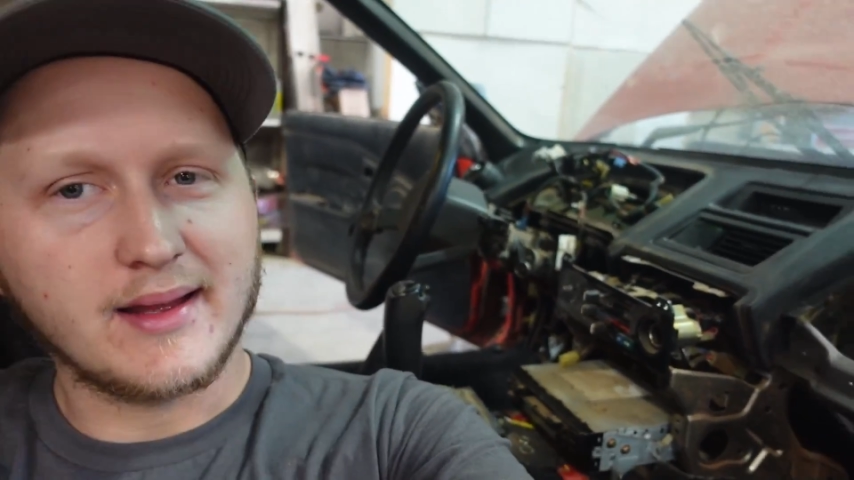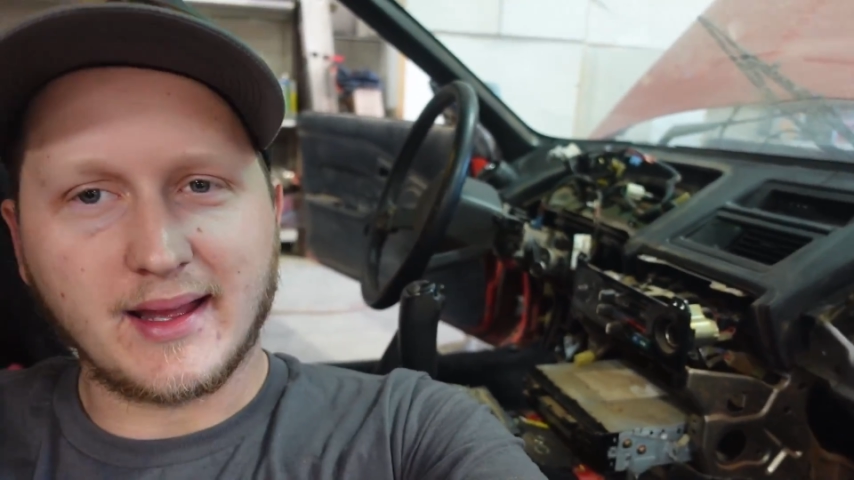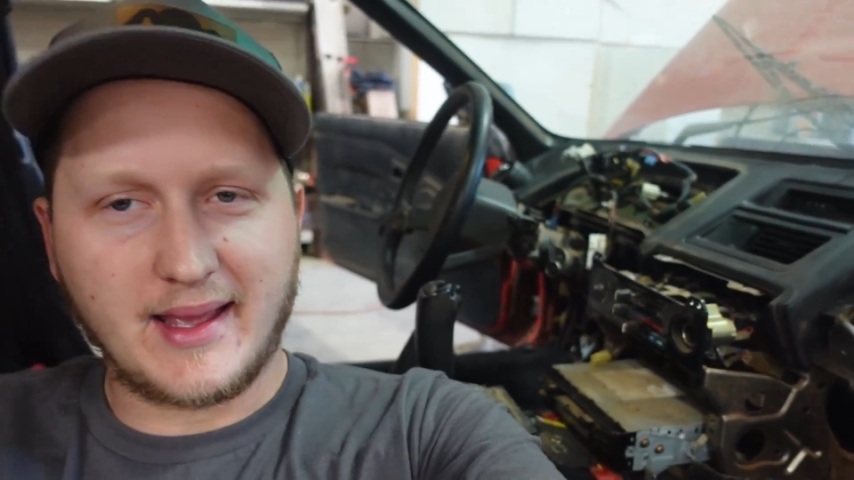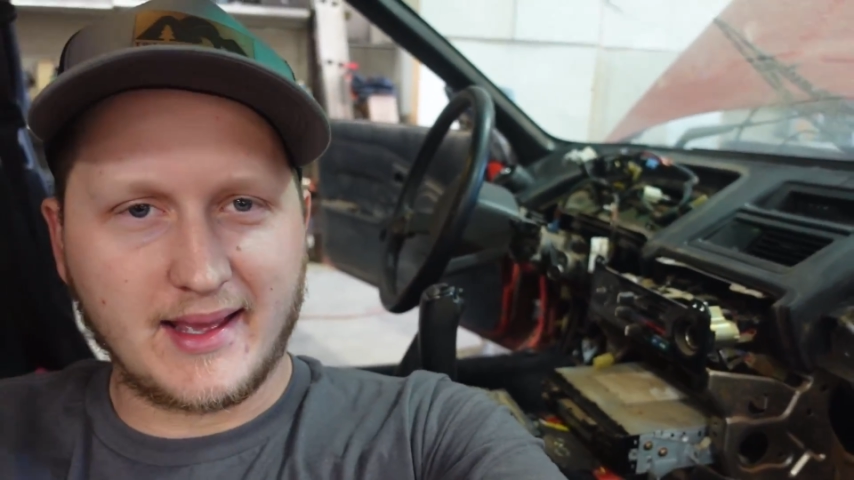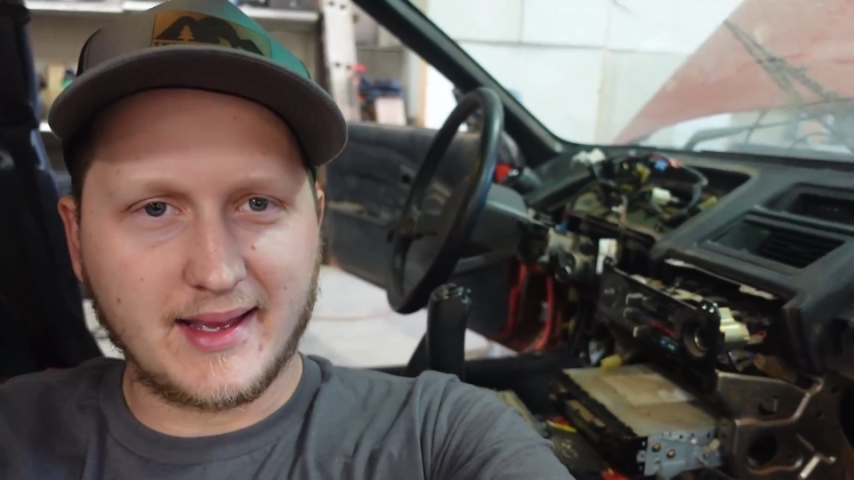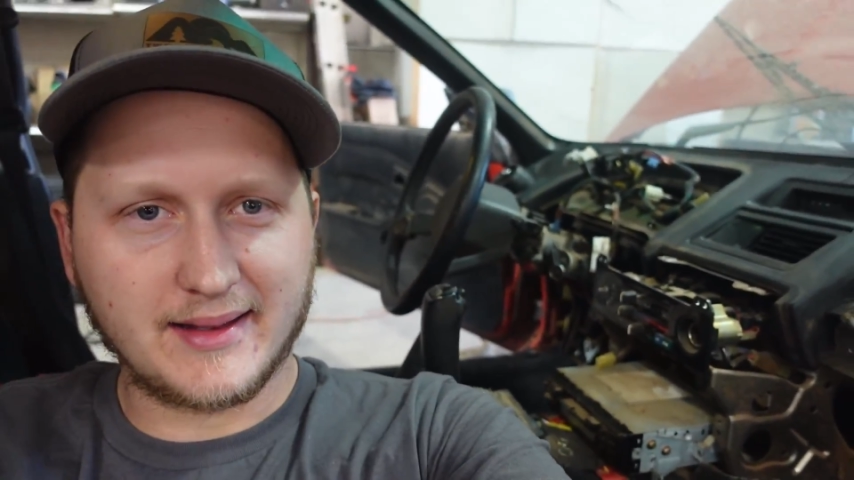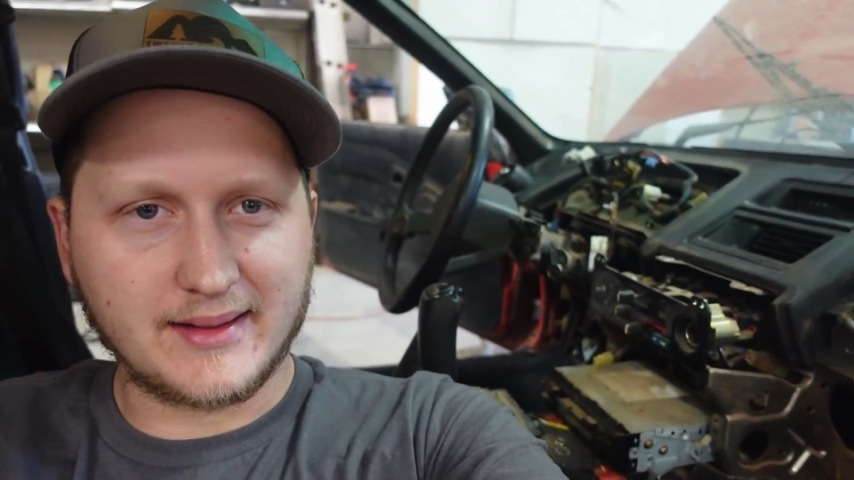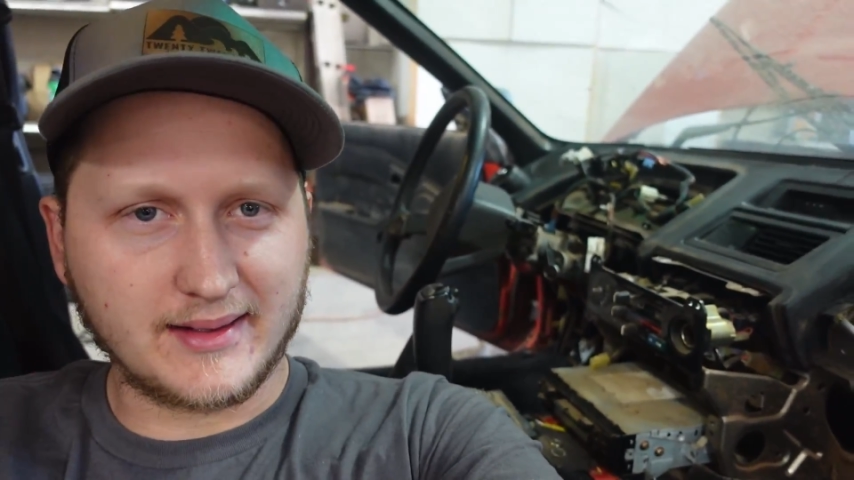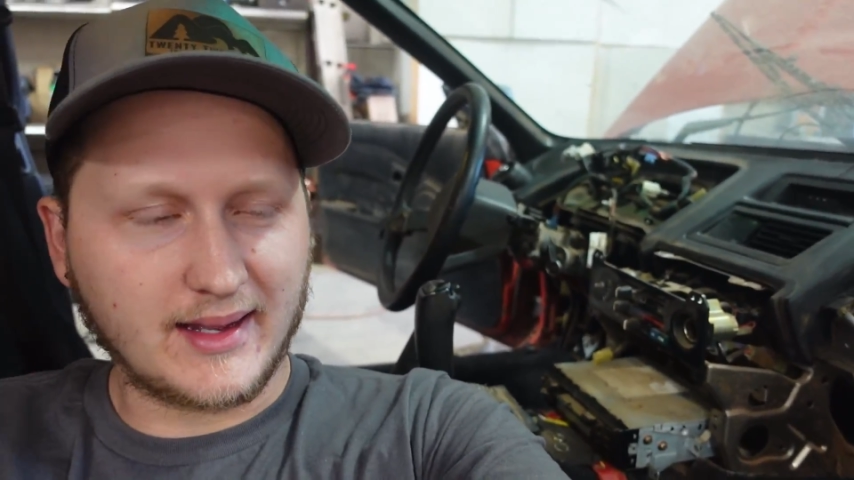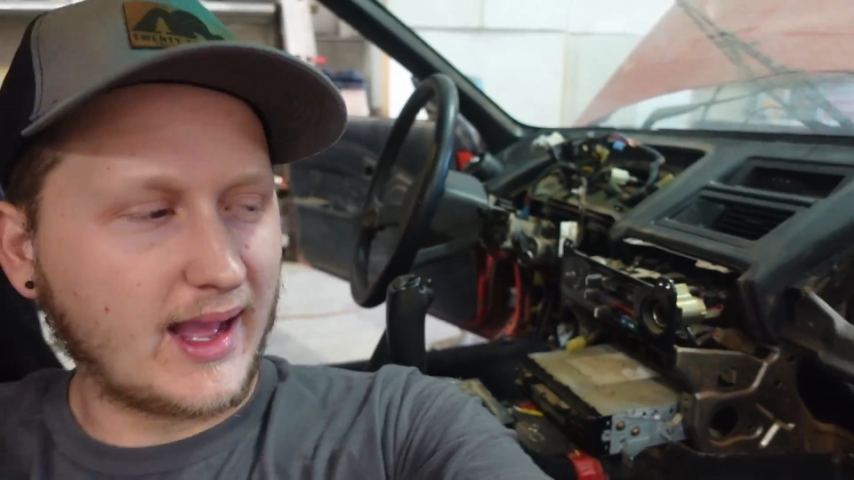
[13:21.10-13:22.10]

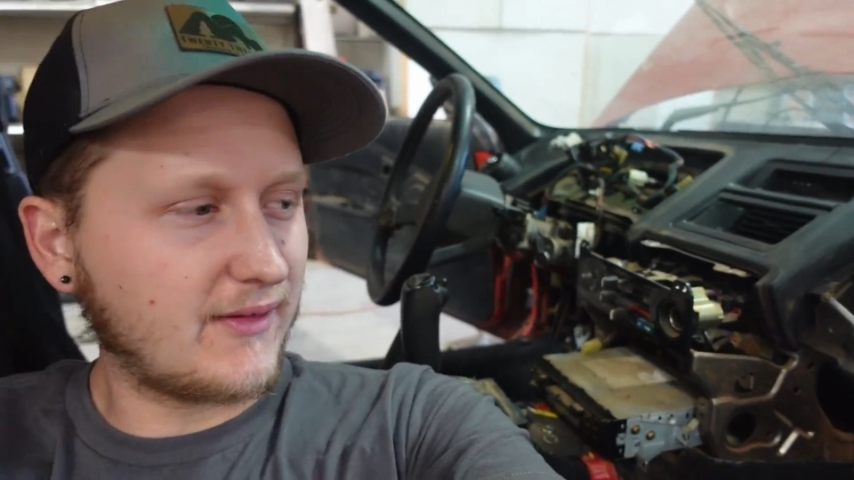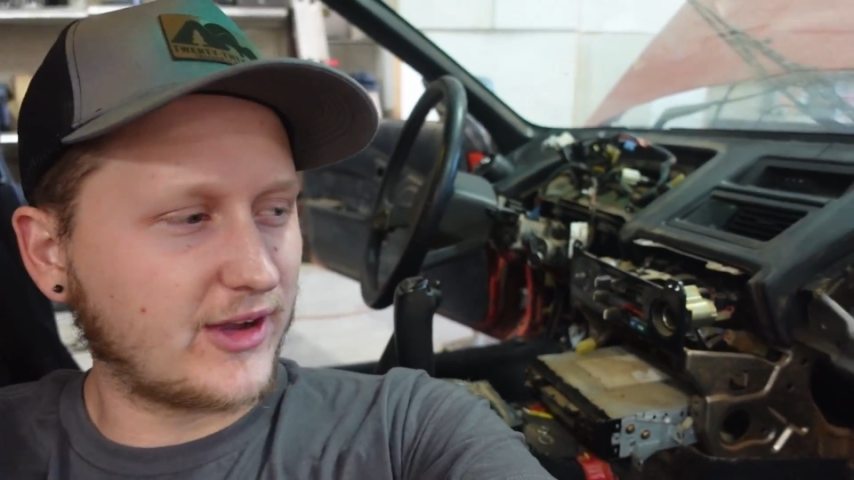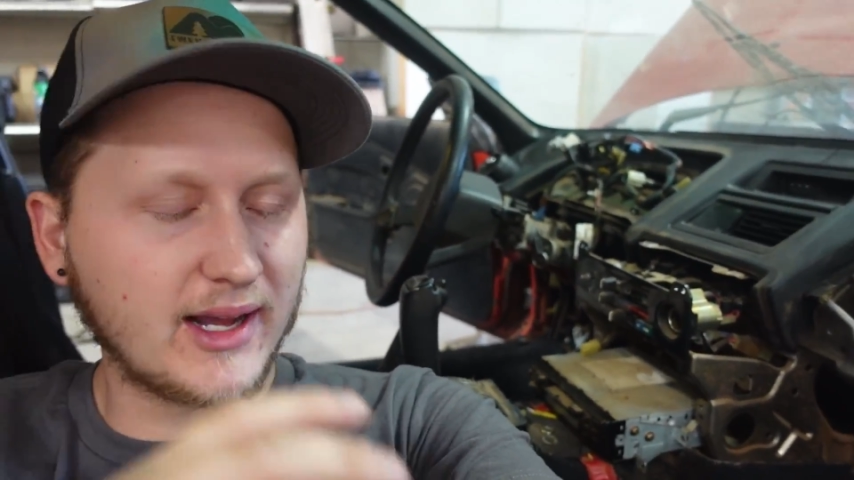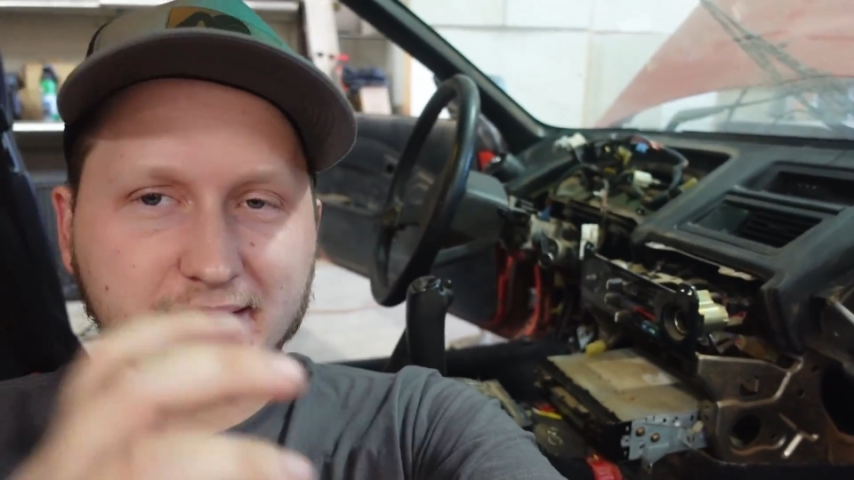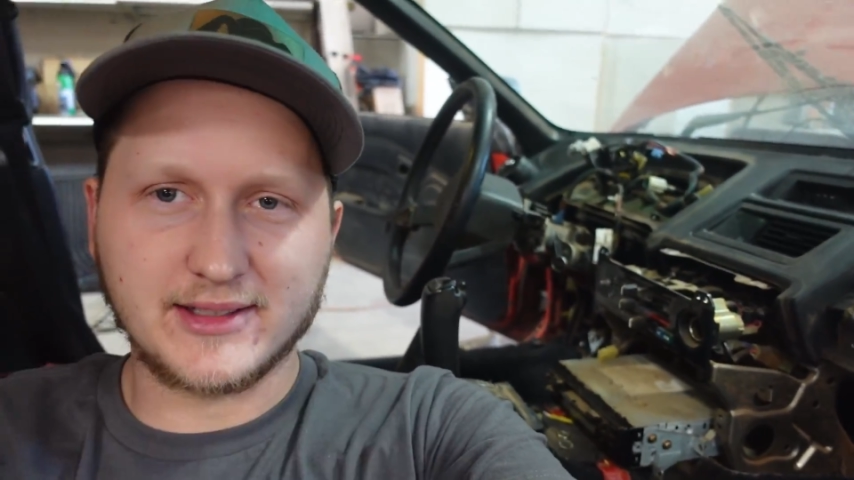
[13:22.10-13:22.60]
And I've gotten